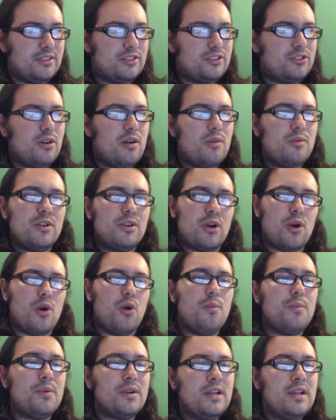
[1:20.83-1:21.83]
So I would
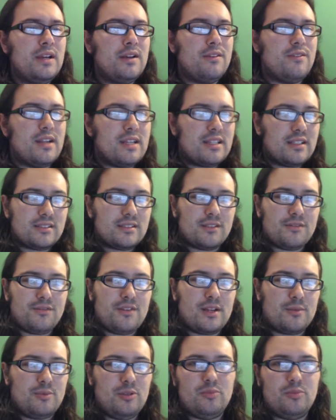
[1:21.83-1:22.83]
hope that it doesn't
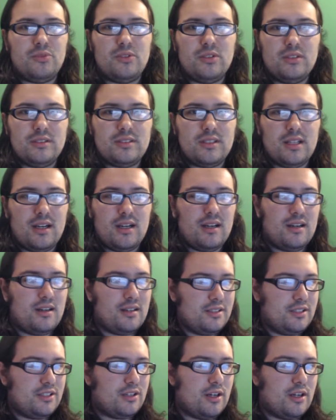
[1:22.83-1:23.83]
affect people's
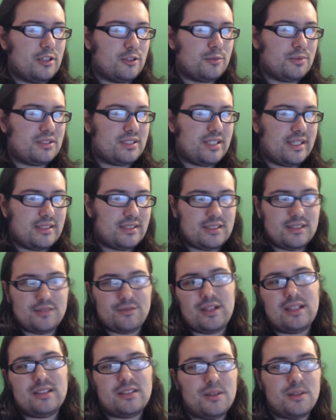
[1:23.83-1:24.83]
100% if
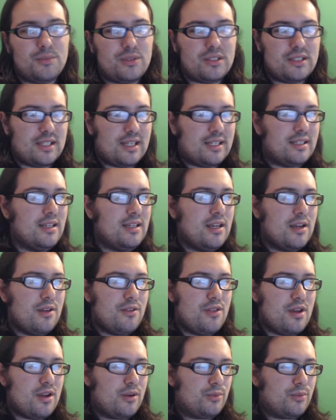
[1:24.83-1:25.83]
that's something that
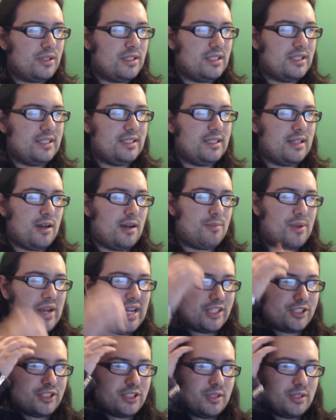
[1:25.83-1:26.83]
they're really
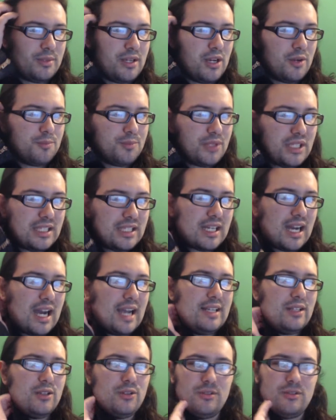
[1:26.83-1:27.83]
passionate about. Me,
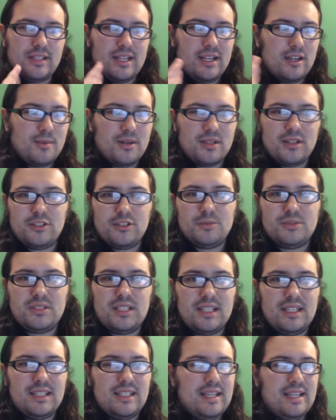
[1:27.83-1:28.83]
I don't care about
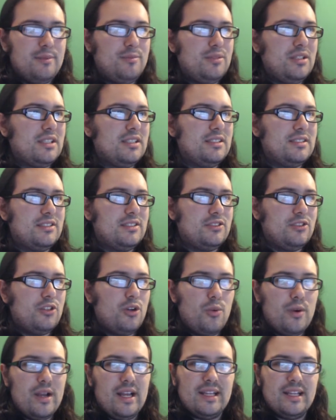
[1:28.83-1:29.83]
100%ing a game because there's
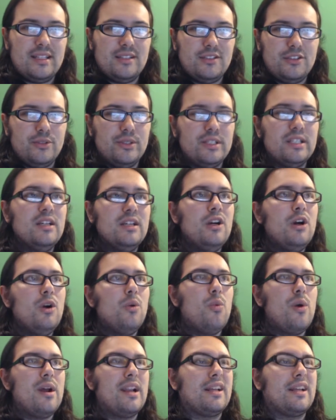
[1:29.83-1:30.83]
no way I can do it
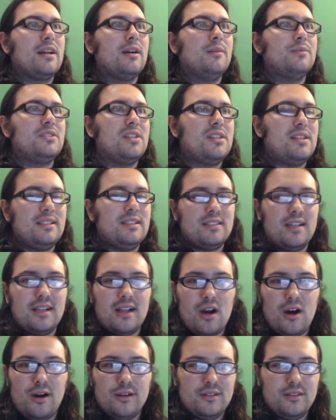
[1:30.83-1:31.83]
when it comes to things
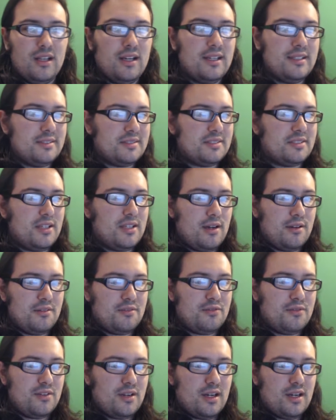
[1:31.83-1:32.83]
like online
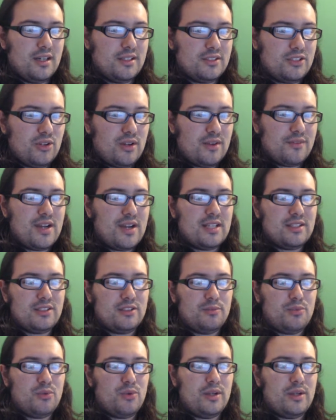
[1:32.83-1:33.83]
stuff. So I've gotten to
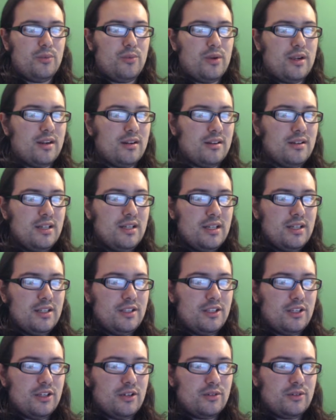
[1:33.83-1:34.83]
the point where,
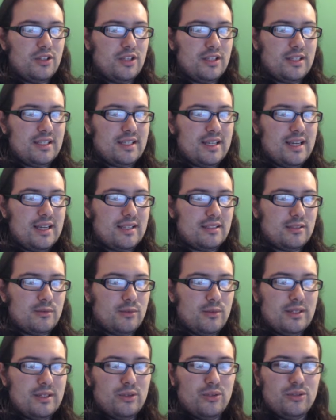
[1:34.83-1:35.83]
looking at some
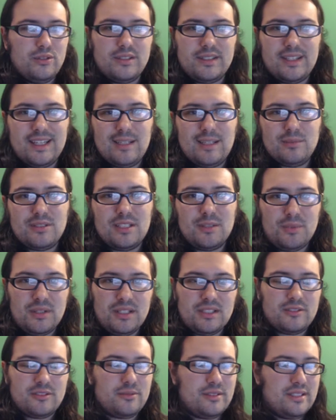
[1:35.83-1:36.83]
of my older games, like
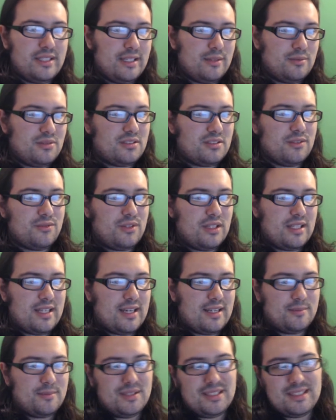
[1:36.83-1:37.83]
PS3 games, stuff like
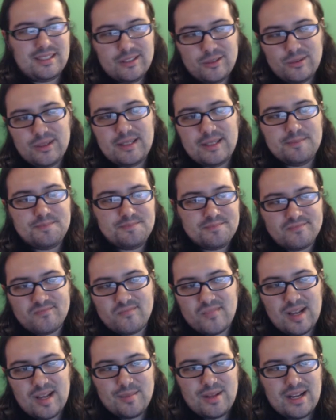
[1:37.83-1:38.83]
that, I'm like, you know what?
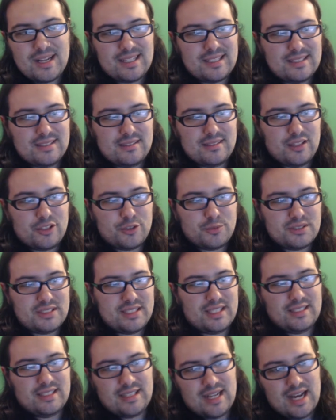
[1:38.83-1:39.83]
I'm not going to
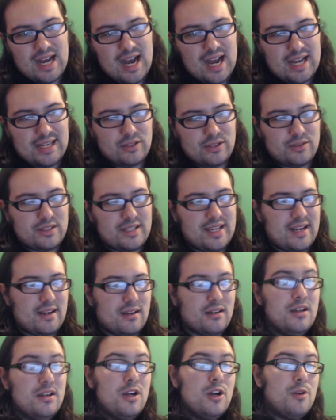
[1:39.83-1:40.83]
100% it. I don't
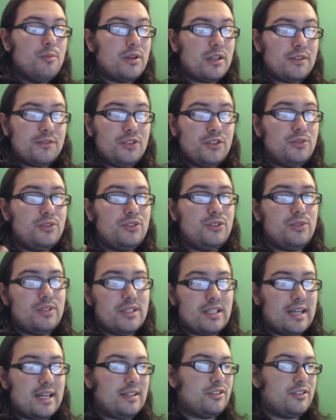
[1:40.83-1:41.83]
care. But if you do,
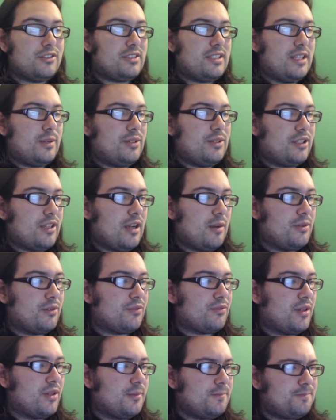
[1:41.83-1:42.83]
then I understand where you're coming
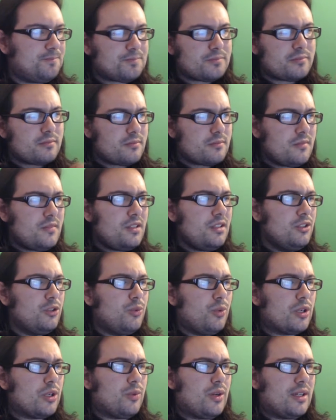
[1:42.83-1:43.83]
from. You
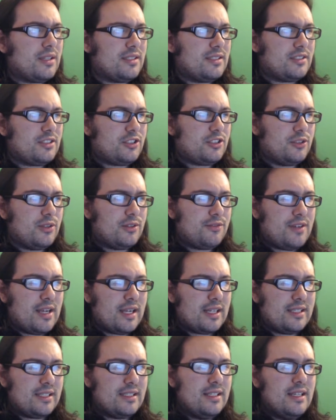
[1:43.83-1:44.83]
wouldn't want this to
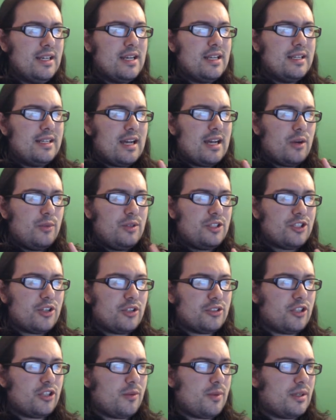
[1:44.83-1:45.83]
affect it. Now, we should
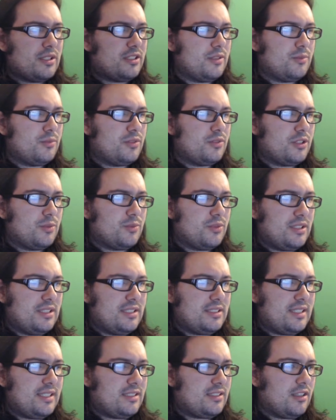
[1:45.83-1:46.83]
also talk about some
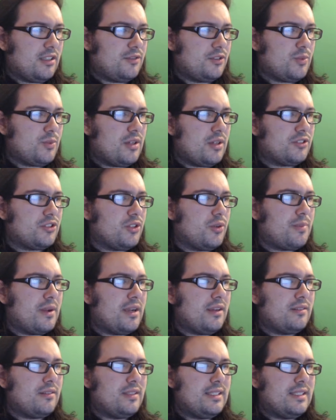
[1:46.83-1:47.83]
release date stuff as well. So
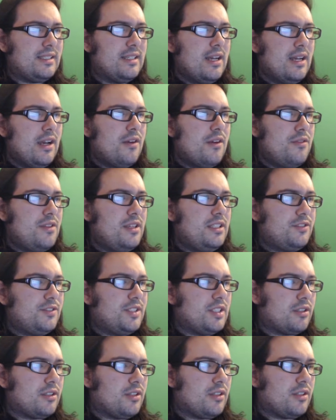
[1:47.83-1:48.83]
apparently, these
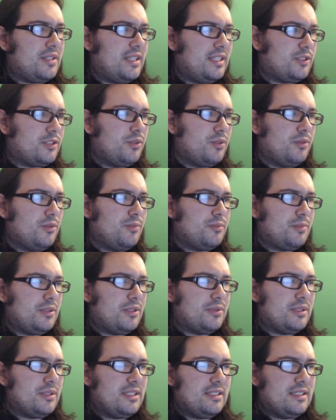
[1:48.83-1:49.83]
VR updates won't be
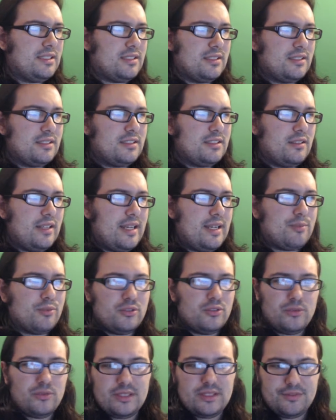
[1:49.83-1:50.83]
released until
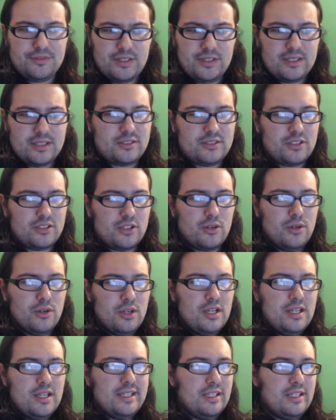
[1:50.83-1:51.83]
April 25th. So
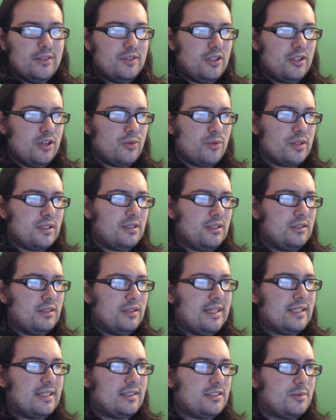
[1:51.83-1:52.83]
even though we're a little
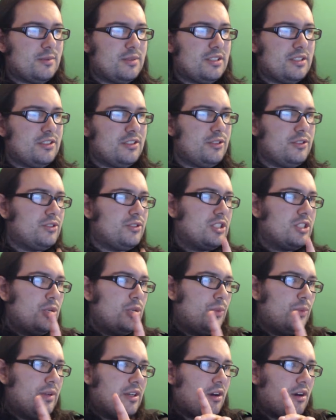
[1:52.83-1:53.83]
late on some of this news,
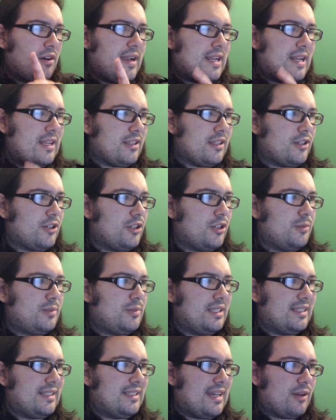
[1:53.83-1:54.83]
we are ahead of the curve
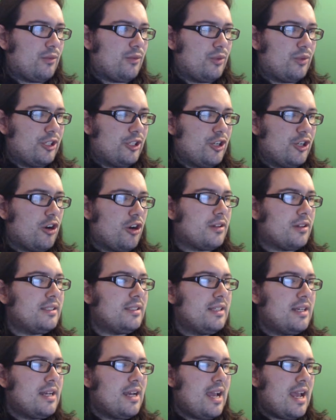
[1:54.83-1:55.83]
in that regard.